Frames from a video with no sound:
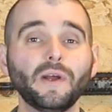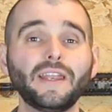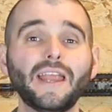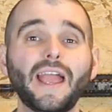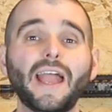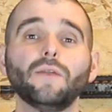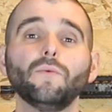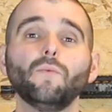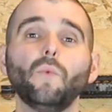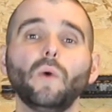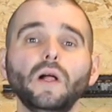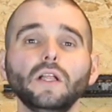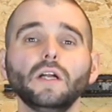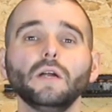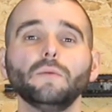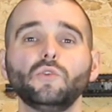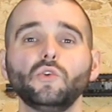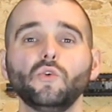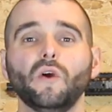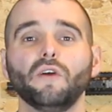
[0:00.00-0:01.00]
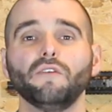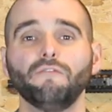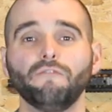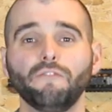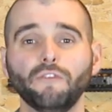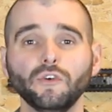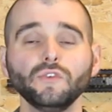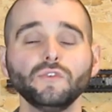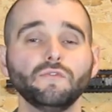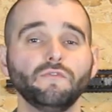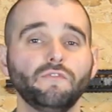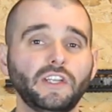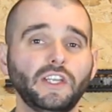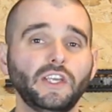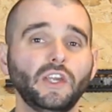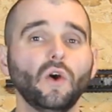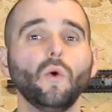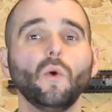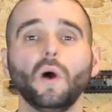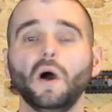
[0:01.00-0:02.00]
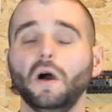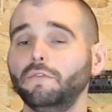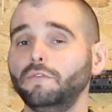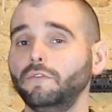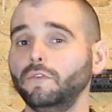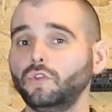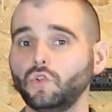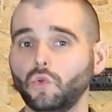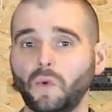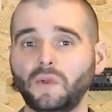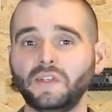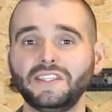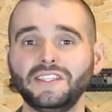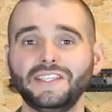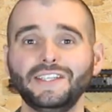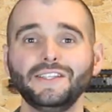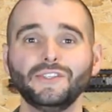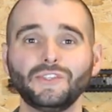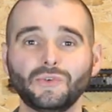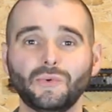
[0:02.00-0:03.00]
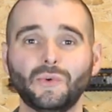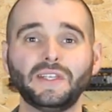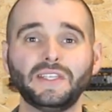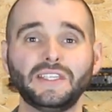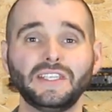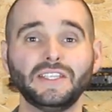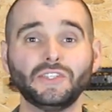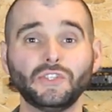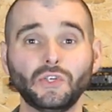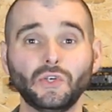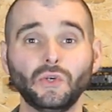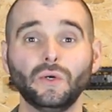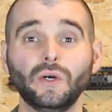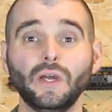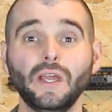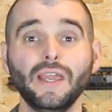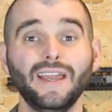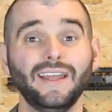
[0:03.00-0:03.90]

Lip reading: everyone, and welcome to our first video of 2022.